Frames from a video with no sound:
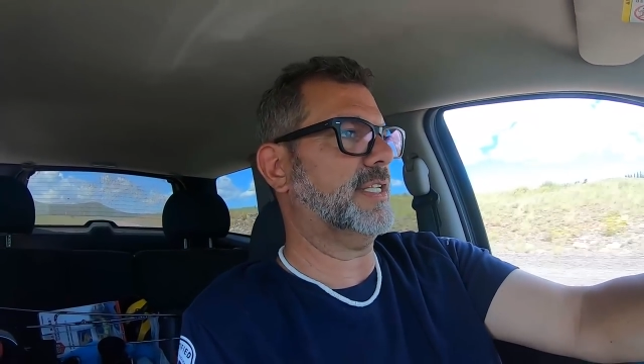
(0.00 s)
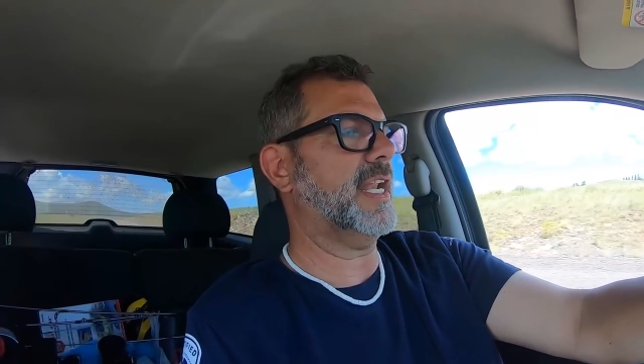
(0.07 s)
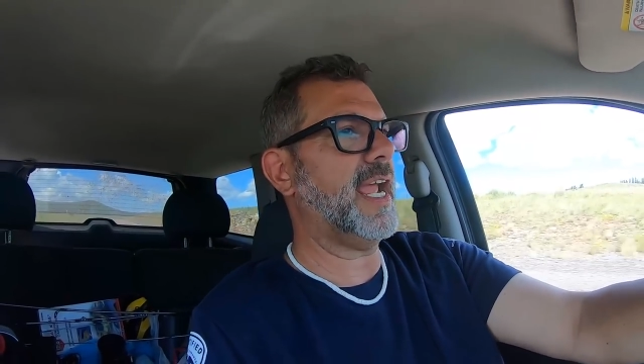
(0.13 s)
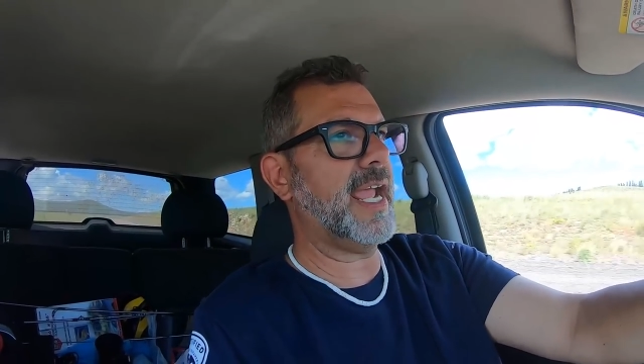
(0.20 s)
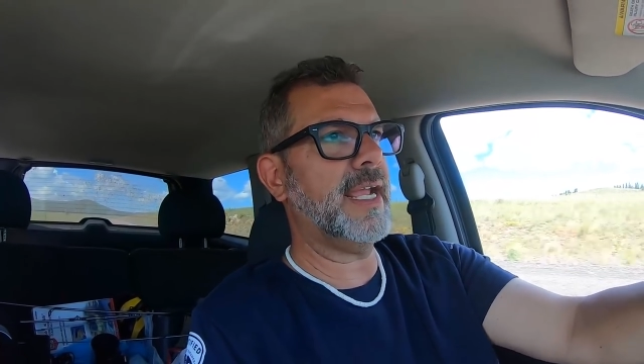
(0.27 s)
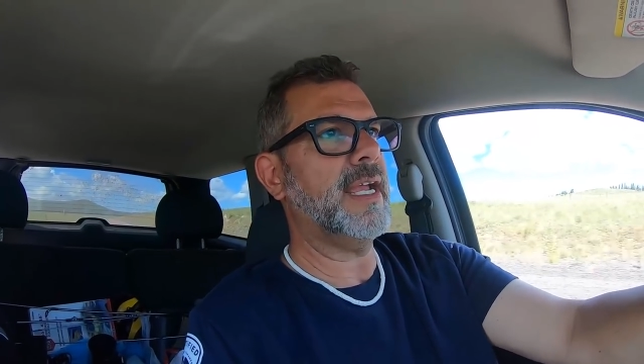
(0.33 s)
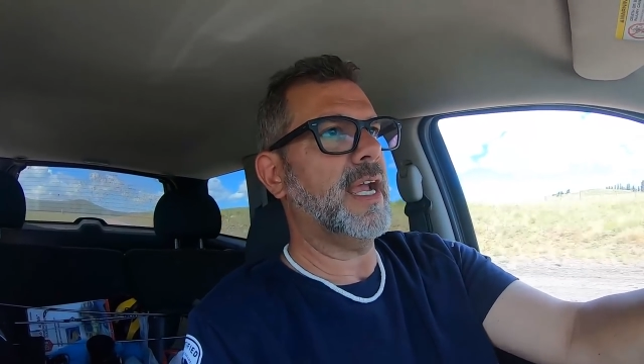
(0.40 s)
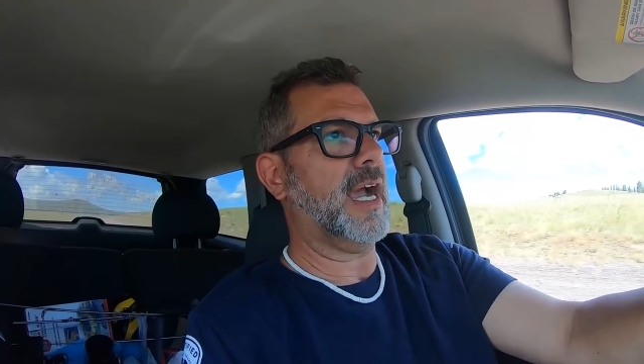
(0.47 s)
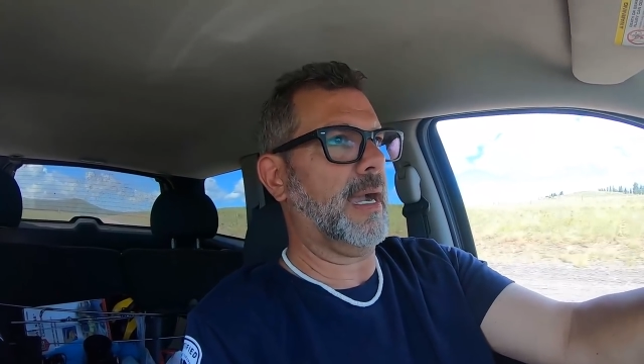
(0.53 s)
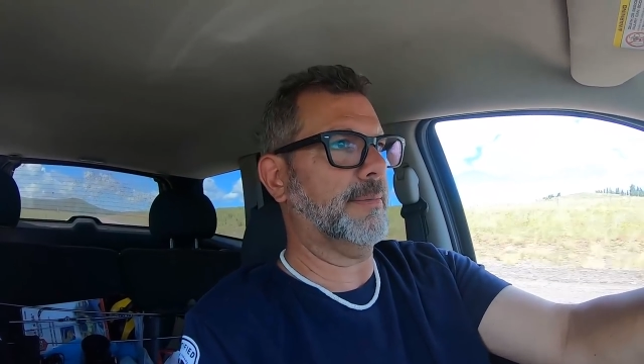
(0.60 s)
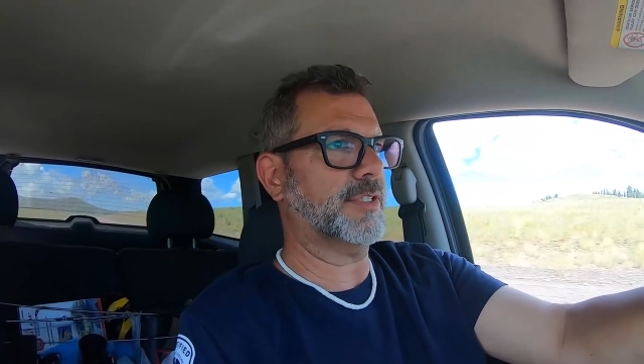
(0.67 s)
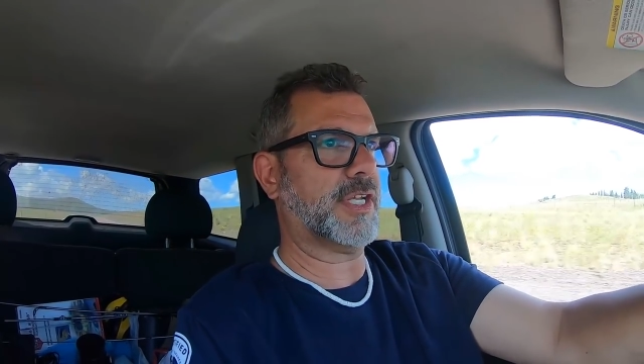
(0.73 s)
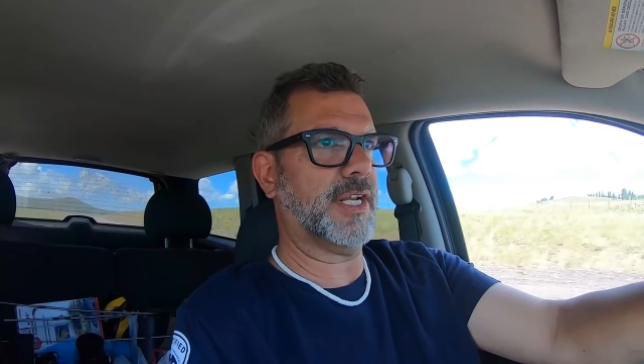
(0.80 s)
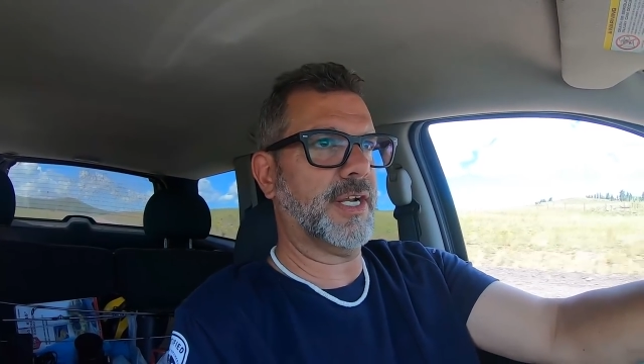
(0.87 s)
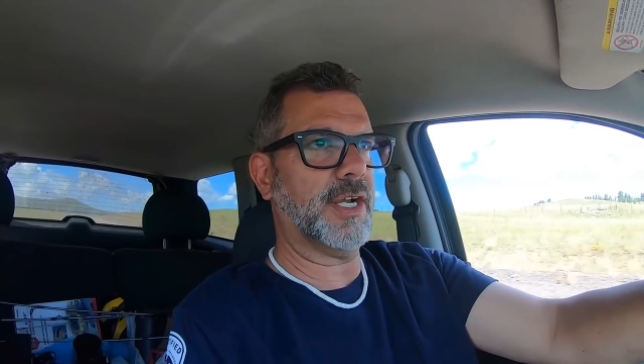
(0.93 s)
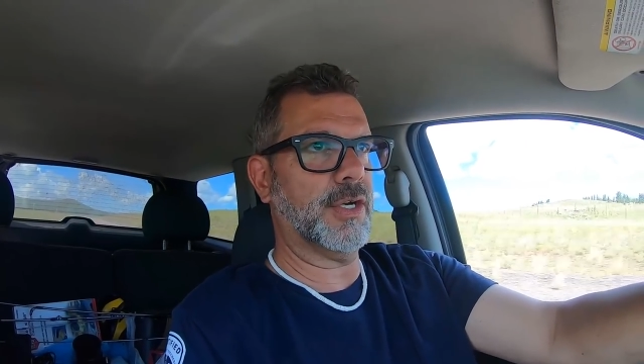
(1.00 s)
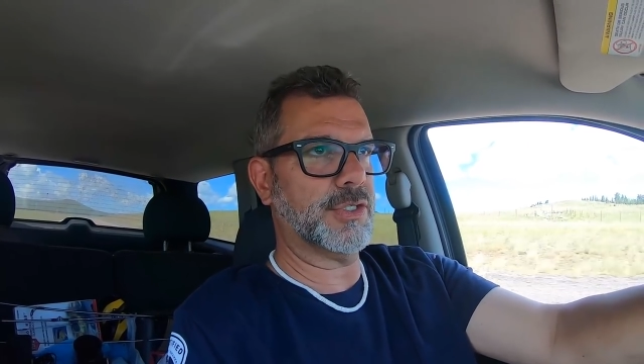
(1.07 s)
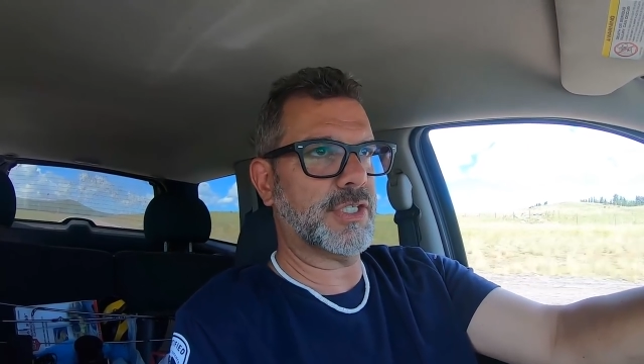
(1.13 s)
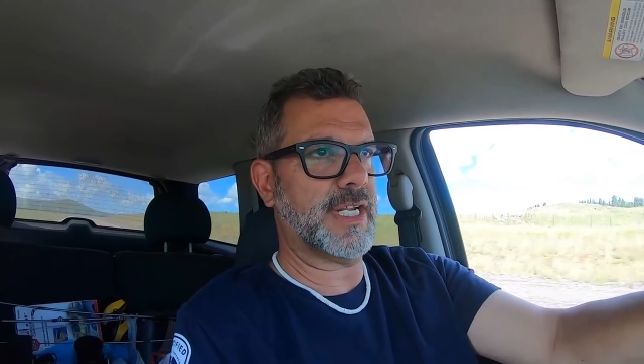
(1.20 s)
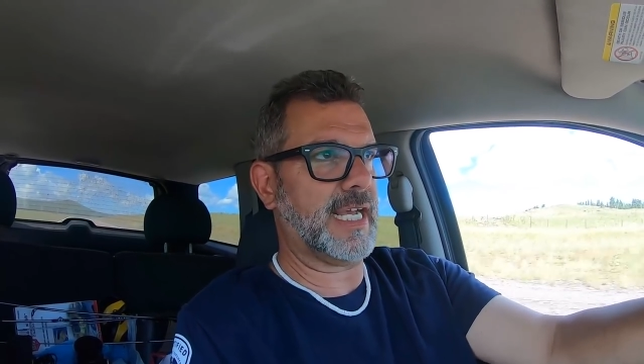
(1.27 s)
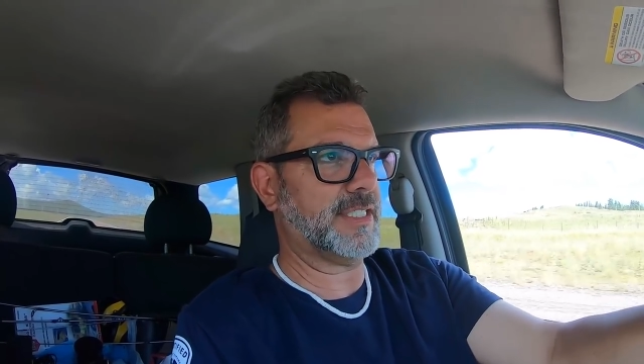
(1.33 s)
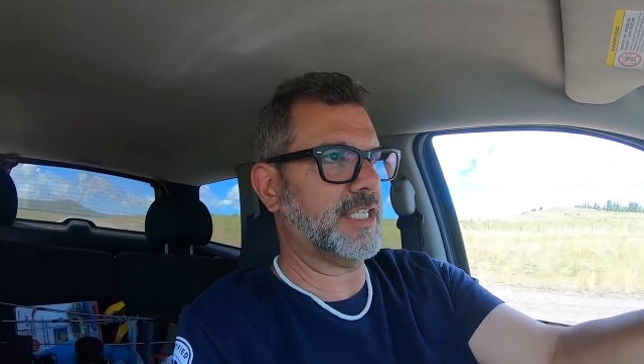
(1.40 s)
Today I'm just gonna go
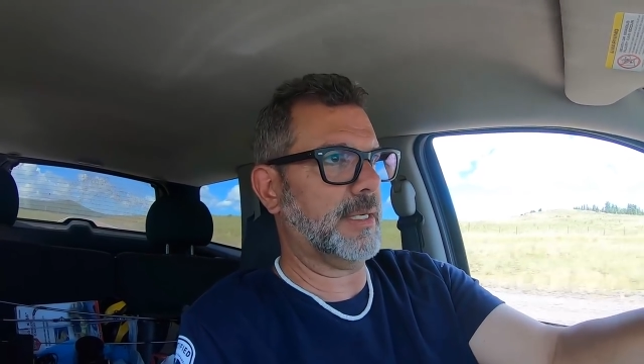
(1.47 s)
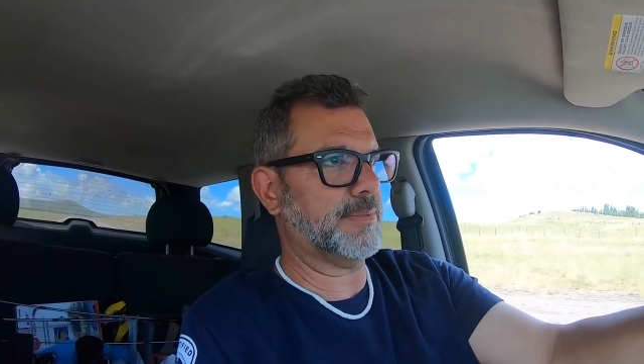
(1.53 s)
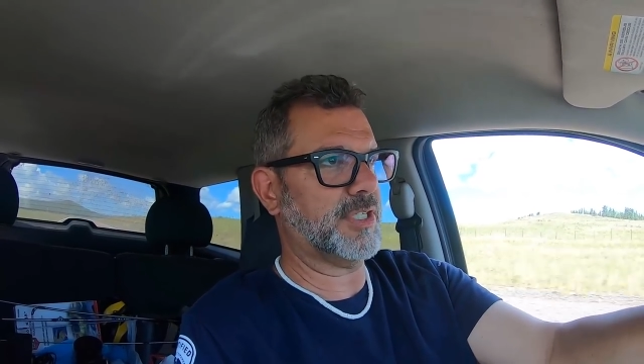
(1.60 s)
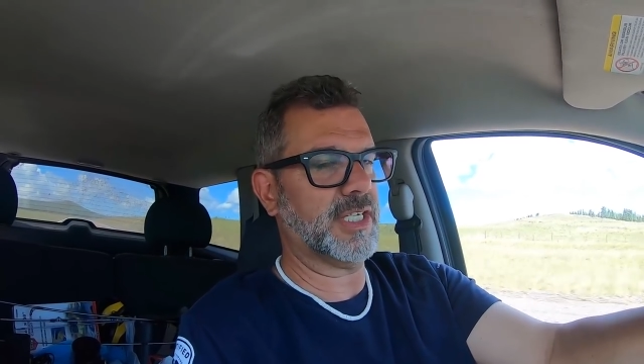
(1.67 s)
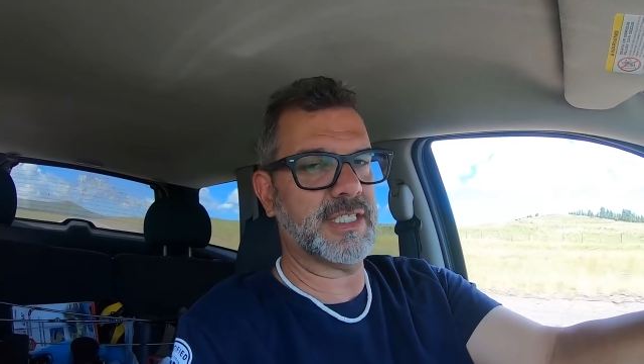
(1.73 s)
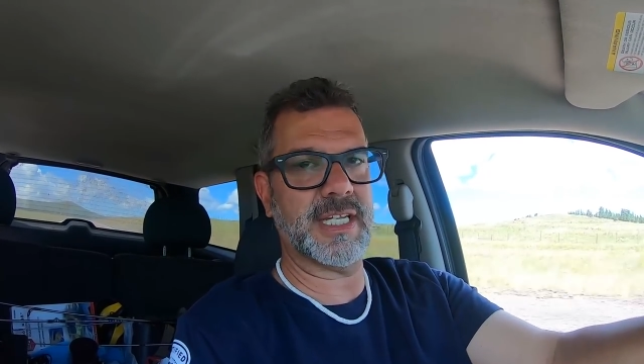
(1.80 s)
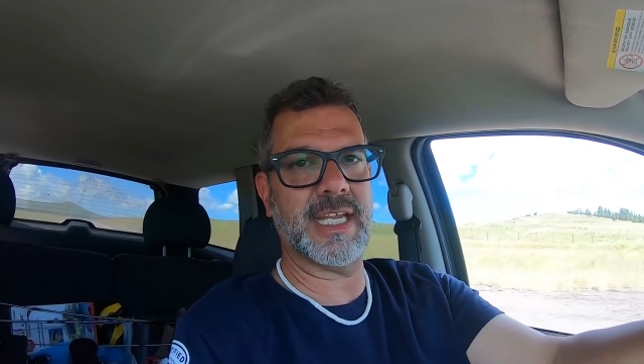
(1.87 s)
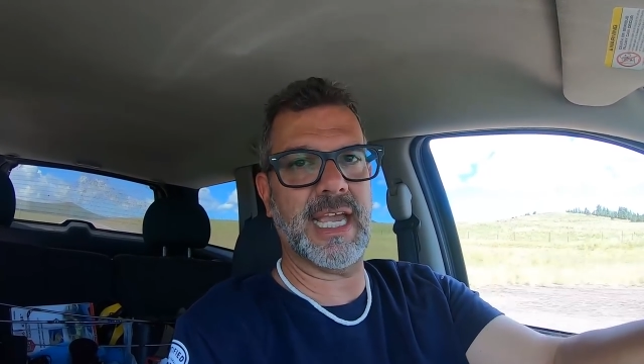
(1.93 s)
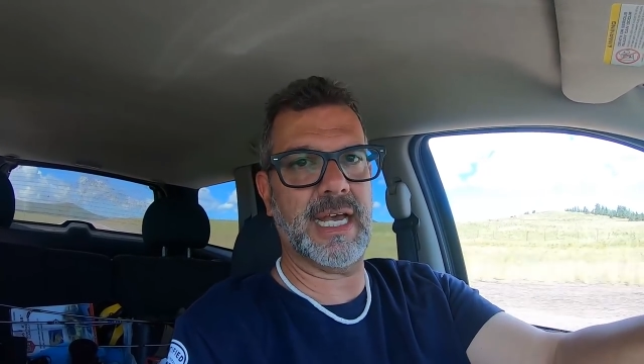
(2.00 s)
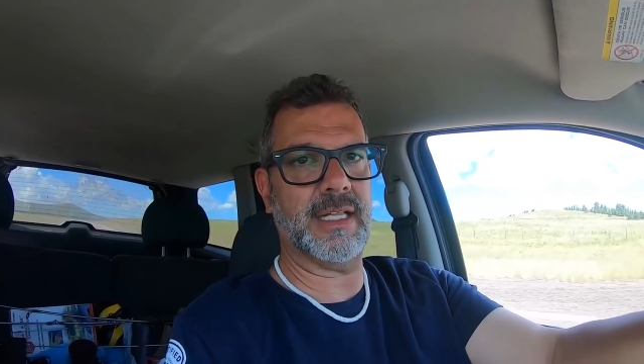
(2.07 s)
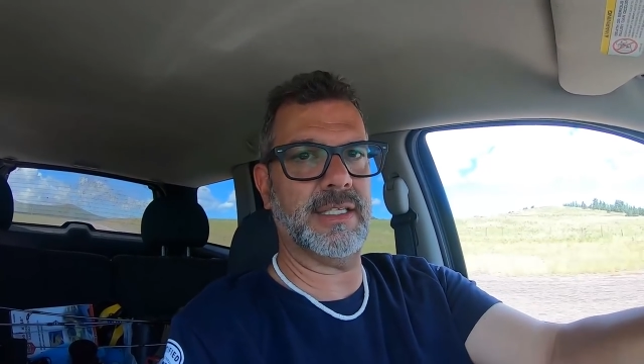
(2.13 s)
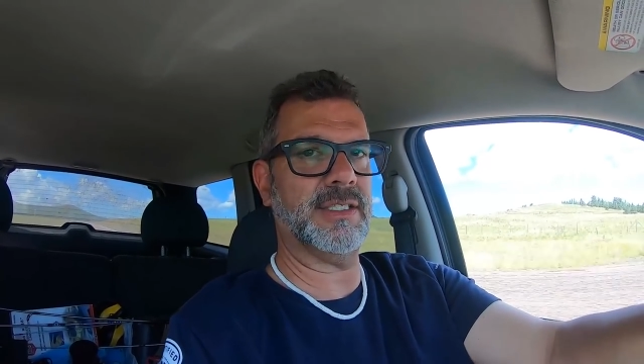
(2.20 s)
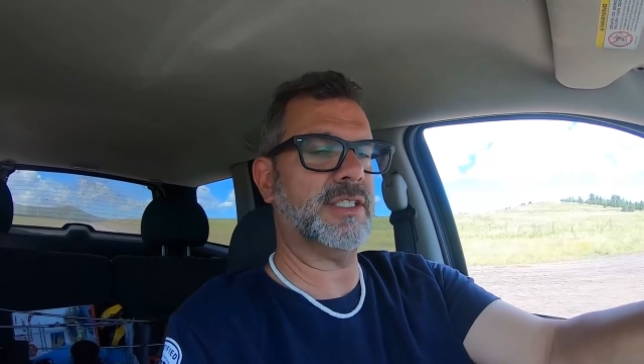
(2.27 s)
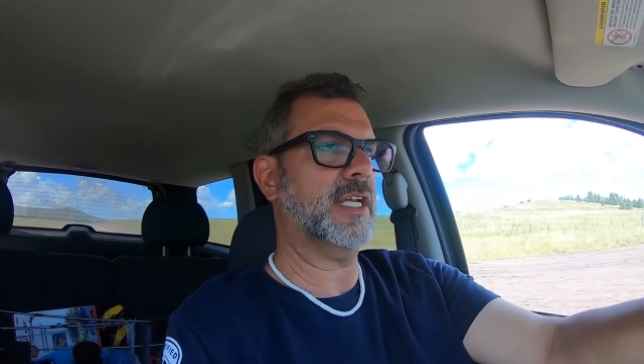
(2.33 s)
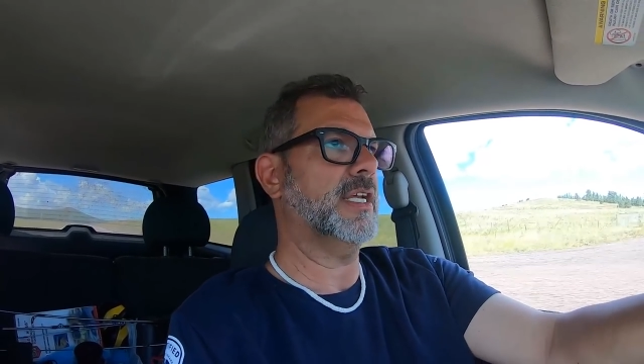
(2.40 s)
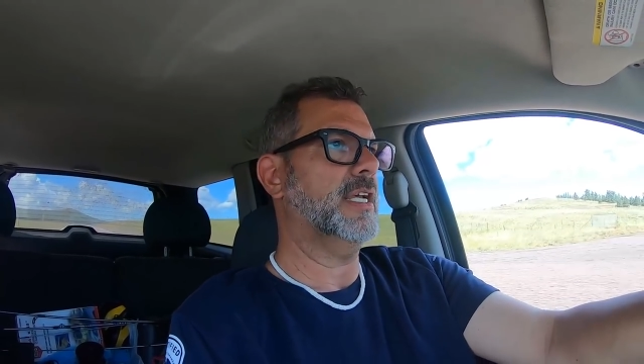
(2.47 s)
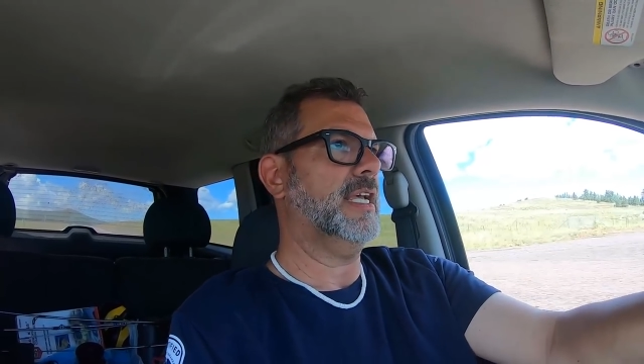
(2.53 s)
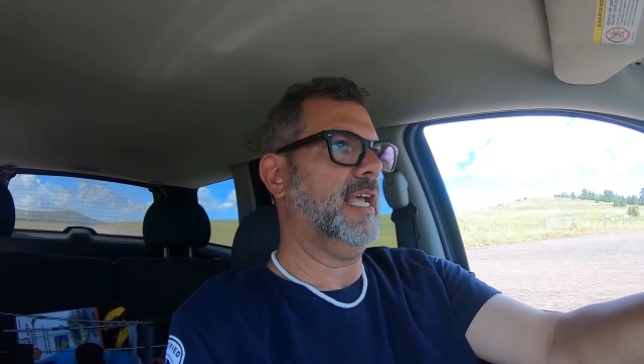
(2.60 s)
snatch up 60 gallons